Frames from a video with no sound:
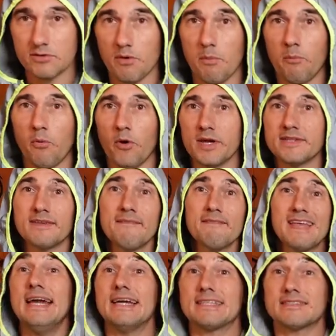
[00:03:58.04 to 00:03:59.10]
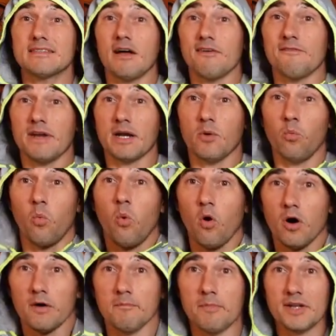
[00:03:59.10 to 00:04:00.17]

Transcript: to a point. It's not very warm,